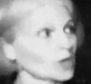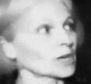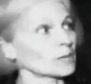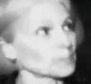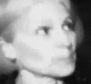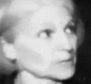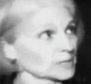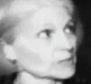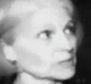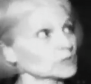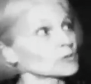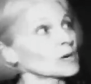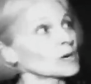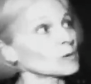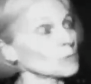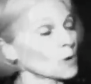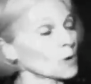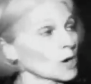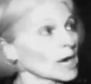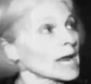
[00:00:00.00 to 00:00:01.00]
up in this
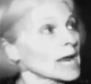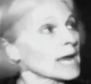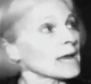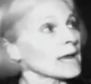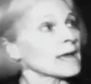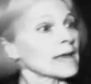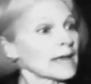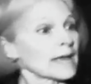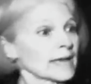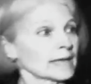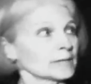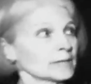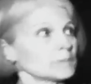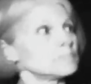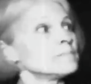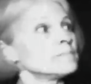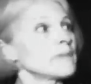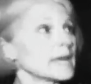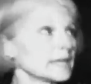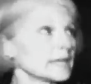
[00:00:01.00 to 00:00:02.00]
drug war, and
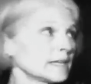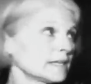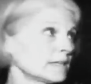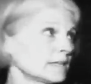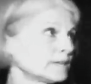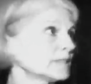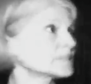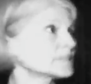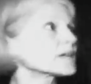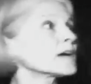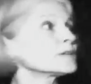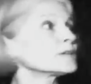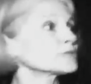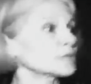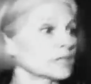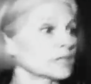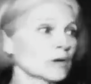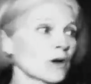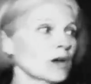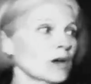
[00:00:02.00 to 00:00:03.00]
many in this
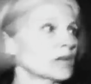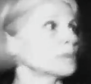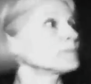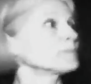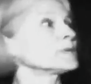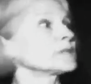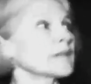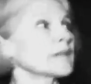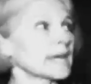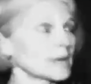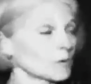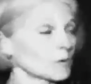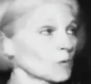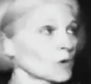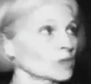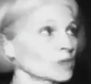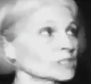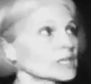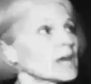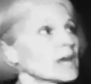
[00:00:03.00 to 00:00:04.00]
country caught up in gang
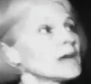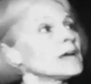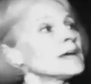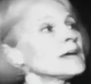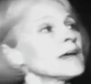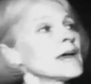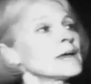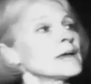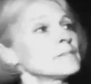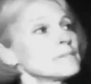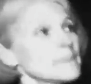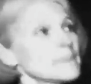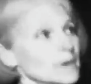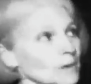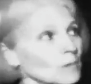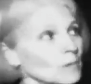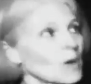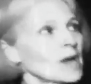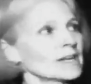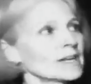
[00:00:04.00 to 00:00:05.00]
wars. And
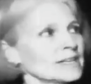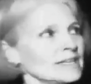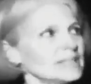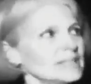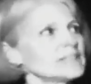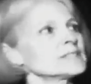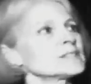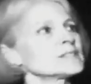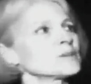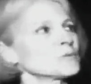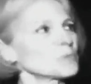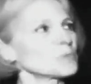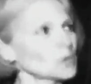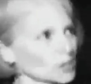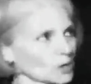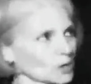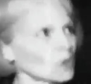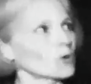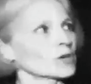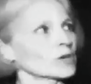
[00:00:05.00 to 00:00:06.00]
marijuana is the
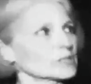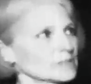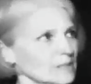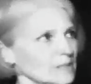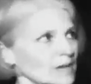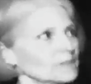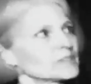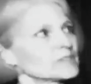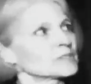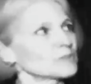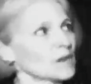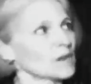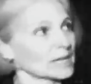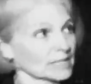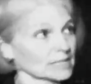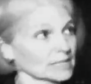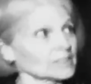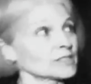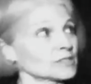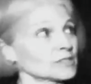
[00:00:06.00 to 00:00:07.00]
workhorse of the
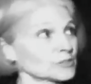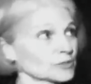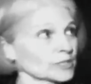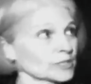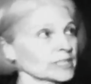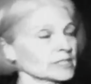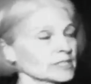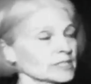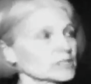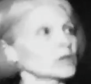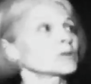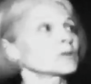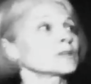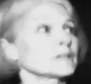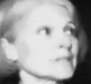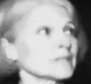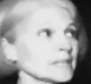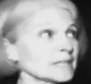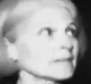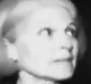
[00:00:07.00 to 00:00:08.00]
drug industry. So to
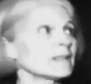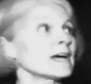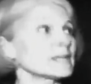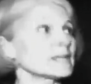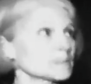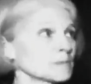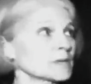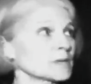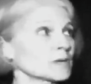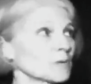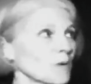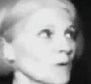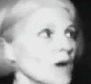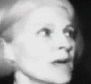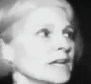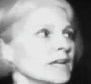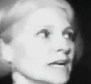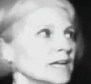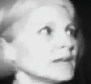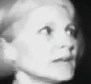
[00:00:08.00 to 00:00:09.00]
legalize
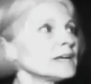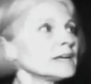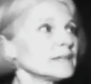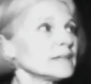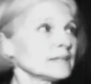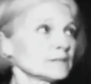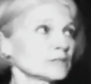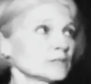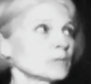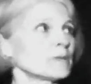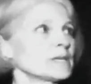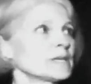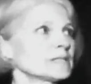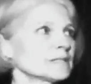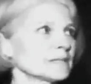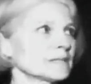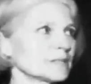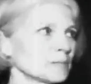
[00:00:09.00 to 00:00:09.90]
marijuana is to basically